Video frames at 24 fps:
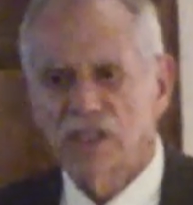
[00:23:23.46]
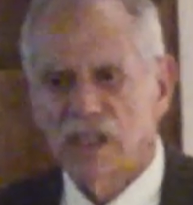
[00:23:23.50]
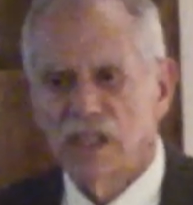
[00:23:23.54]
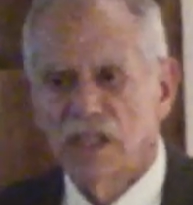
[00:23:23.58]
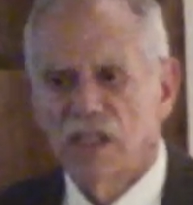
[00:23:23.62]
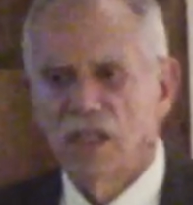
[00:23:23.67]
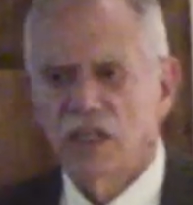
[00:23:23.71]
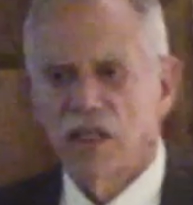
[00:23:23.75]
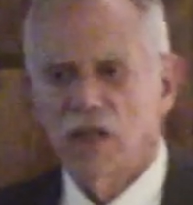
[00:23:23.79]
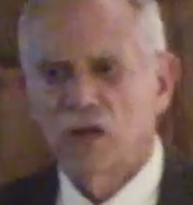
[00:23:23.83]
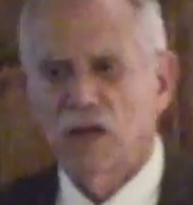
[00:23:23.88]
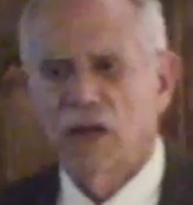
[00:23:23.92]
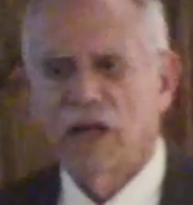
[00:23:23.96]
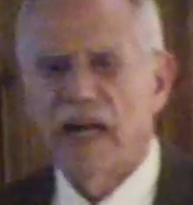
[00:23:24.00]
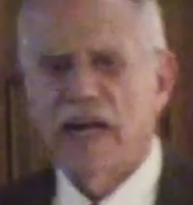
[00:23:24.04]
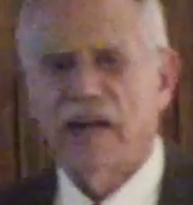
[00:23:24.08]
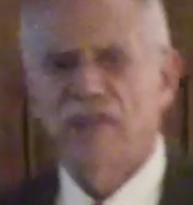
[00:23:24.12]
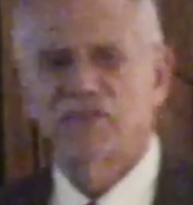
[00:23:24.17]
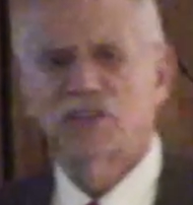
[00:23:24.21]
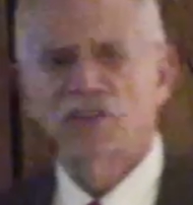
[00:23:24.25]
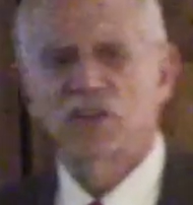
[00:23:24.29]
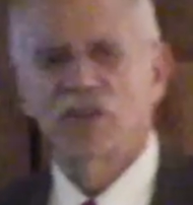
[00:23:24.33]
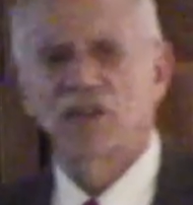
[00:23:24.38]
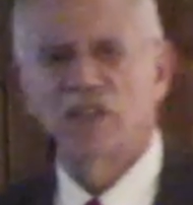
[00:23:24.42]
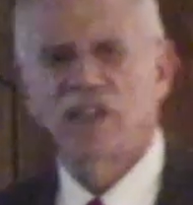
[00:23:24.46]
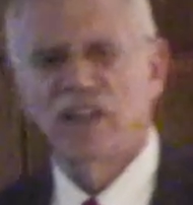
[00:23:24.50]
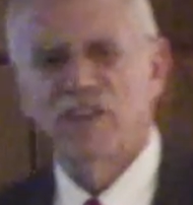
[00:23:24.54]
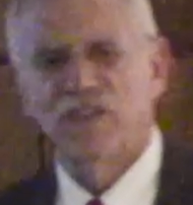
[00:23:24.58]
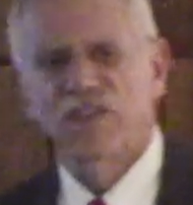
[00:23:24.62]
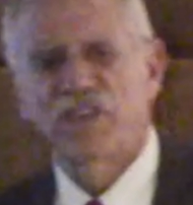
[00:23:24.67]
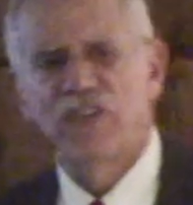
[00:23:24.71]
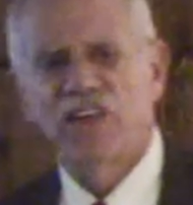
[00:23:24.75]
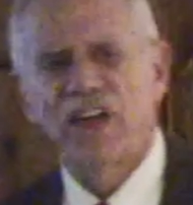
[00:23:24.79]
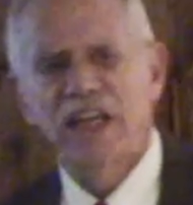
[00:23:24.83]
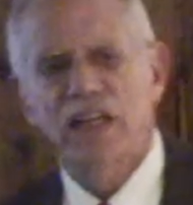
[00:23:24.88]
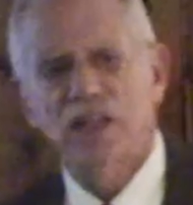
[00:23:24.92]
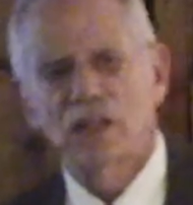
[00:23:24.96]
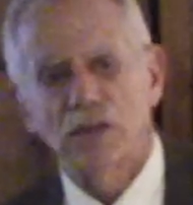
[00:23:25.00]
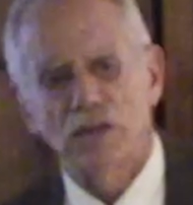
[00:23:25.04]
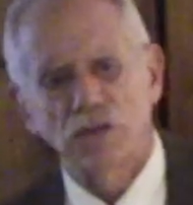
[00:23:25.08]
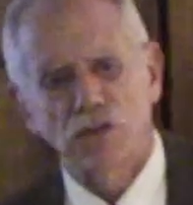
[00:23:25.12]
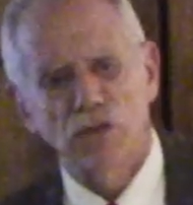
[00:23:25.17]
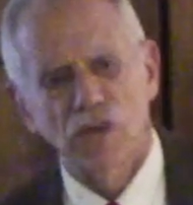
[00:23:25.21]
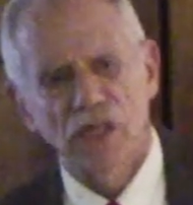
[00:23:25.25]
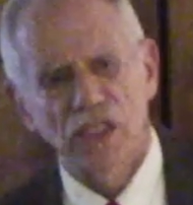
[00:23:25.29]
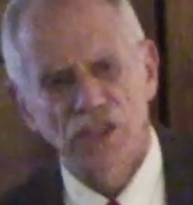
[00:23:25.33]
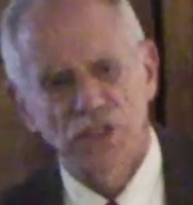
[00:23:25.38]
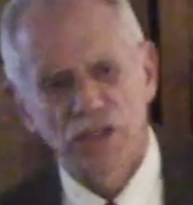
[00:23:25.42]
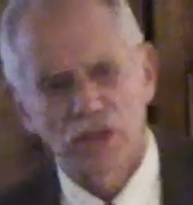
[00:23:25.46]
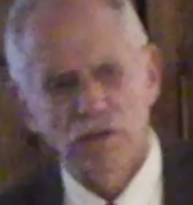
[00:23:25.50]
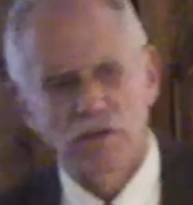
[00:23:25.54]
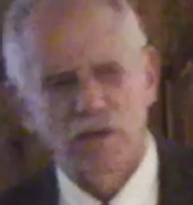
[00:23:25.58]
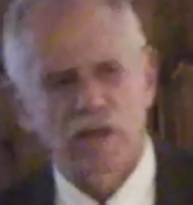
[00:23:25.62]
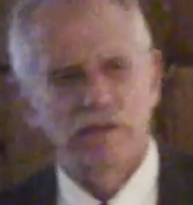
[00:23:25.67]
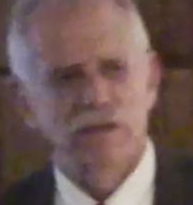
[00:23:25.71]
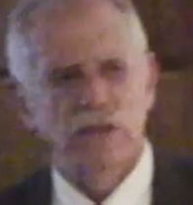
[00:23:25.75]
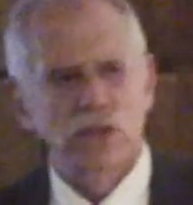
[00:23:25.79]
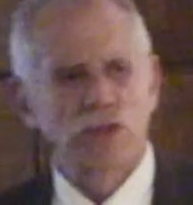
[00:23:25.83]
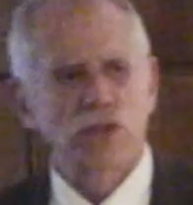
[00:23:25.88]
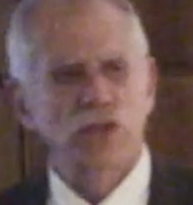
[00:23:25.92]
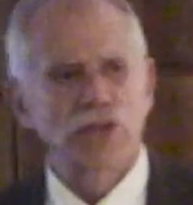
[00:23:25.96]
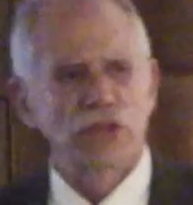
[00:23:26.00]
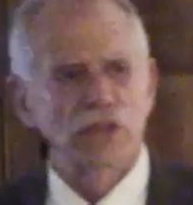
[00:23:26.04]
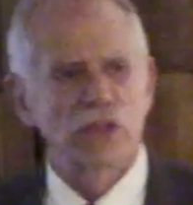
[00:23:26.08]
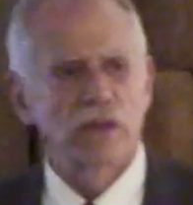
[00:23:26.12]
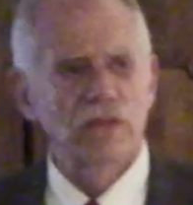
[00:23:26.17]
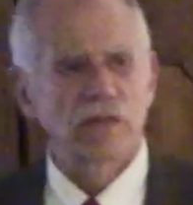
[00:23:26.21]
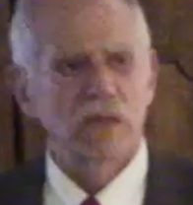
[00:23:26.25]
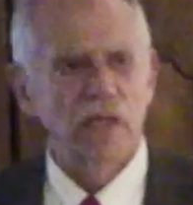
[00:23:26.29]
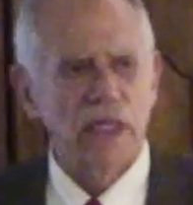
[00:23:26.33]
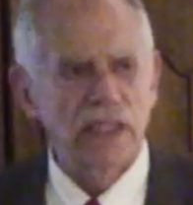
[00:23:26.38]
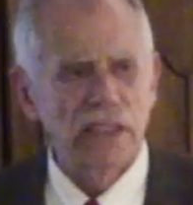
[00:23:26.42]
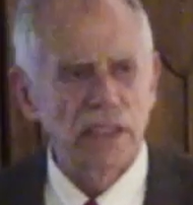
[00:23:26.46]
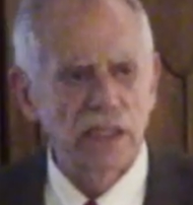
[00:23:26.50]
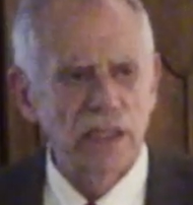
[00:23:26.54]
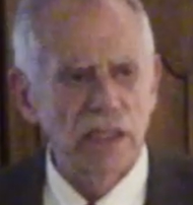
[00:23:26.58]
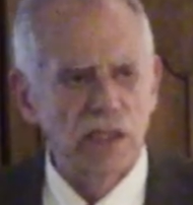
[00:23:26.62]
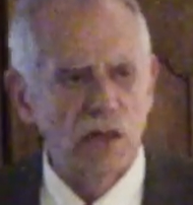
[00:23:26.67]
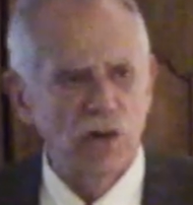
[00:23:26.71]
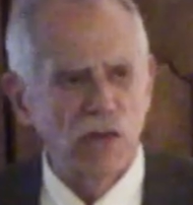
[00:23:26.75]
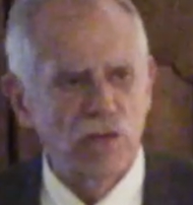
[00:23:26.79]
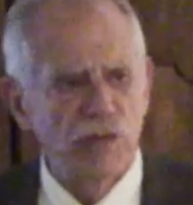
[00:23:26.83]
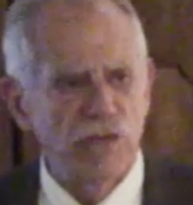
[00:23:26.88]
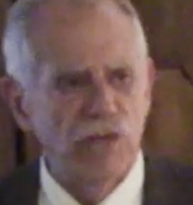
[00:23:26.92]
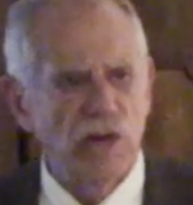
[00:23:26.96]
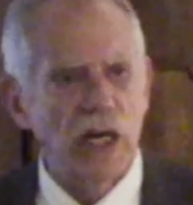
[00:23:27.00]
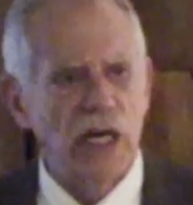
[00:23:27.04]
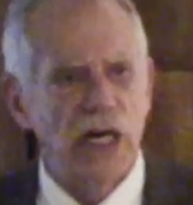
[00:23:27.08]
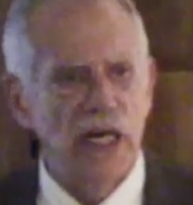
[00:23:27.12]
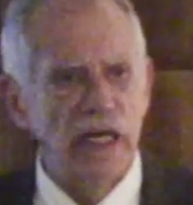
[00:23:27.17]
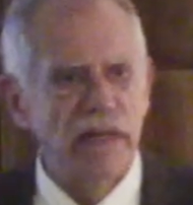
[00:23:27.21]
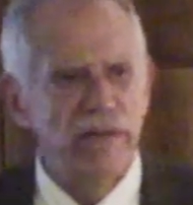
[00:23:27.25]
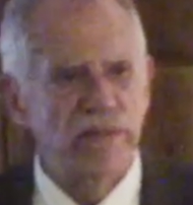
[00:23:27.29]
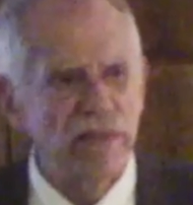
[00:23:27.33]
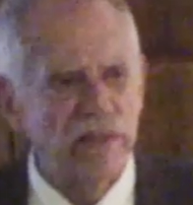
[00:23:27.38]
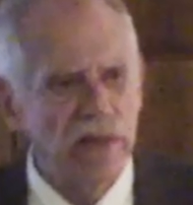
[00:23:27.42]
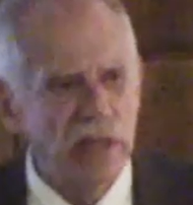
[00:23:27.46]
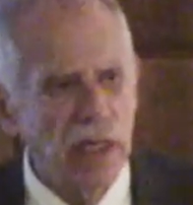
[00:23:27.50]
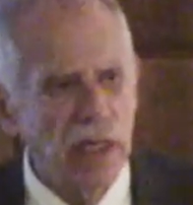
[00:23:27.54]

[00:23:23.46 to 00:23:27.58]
a year after the failed Russian Revolution of 1905,